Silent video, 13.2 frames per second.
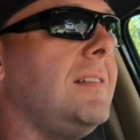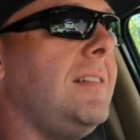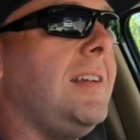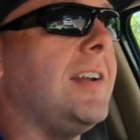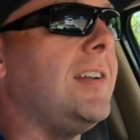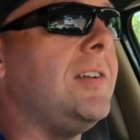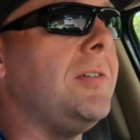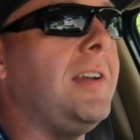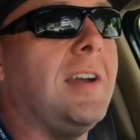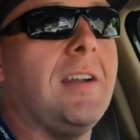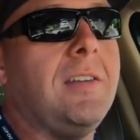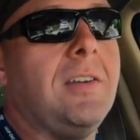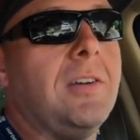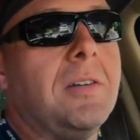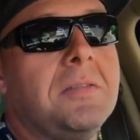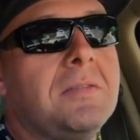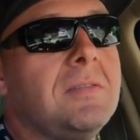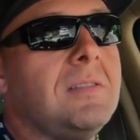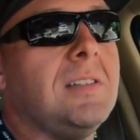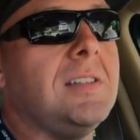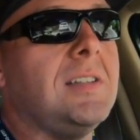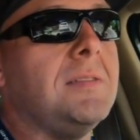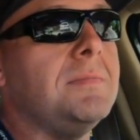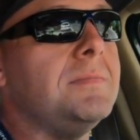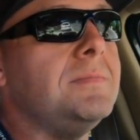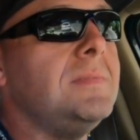you got to do what you got to do.
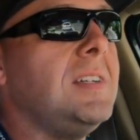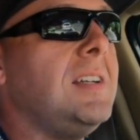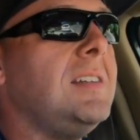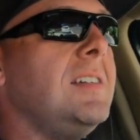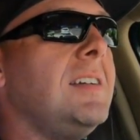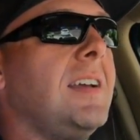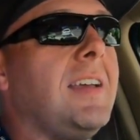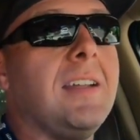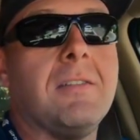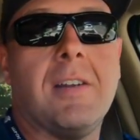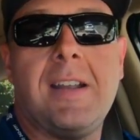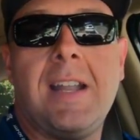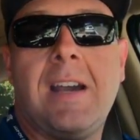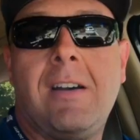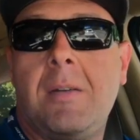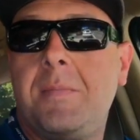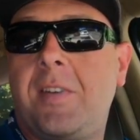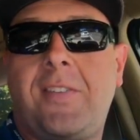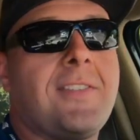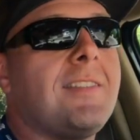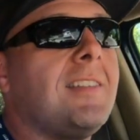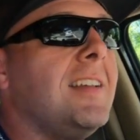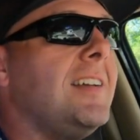Um, And right now I'm just